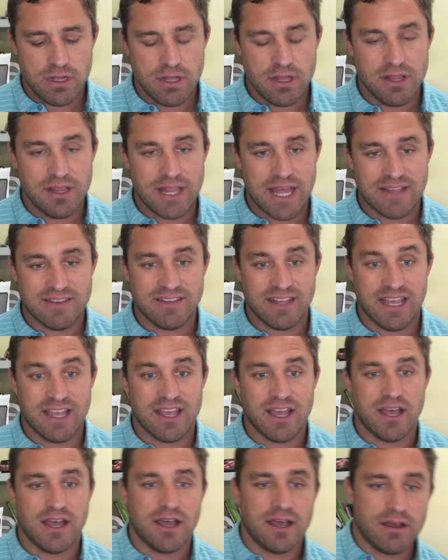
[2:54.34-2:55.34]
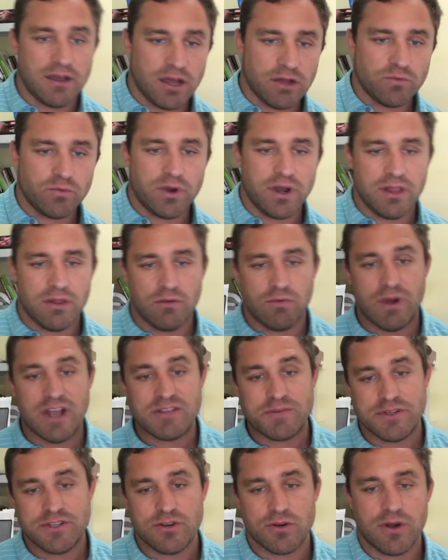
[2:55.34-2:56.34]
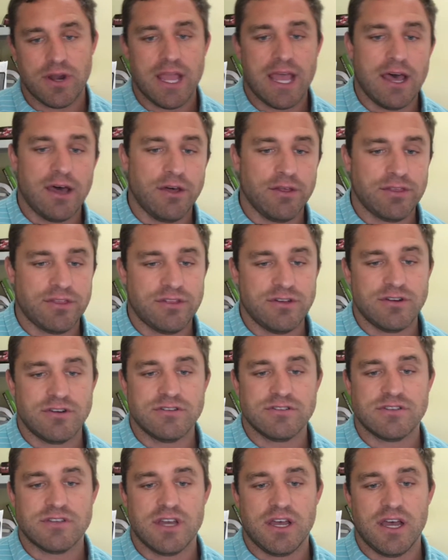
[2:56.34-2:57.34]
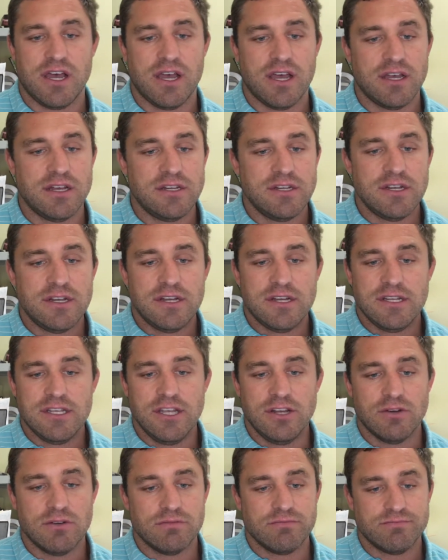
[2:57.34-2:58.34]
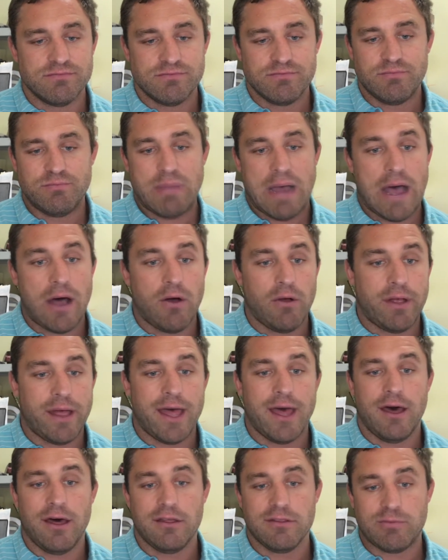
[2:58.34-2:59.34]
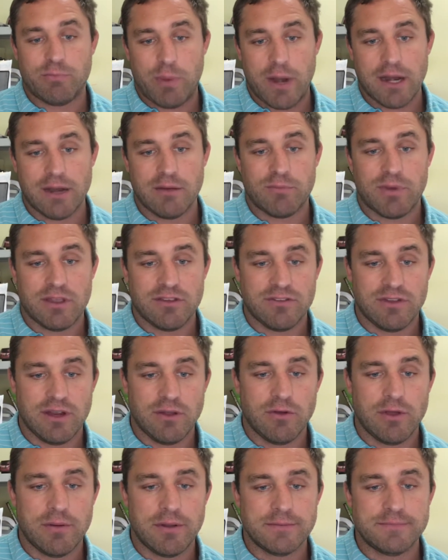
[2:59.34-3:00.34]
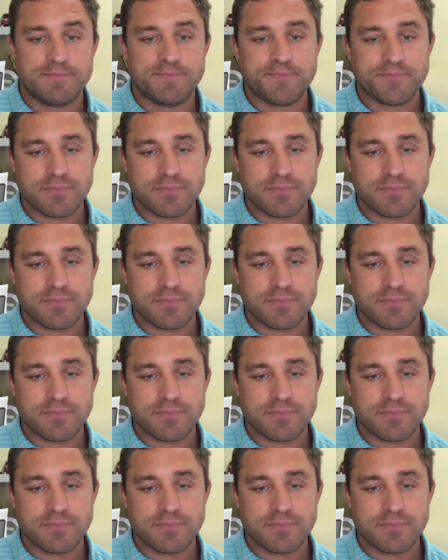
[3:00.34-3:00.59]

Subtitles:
that's like on one of the respiratory health. There's bowel health, pregnant breastfeeding women.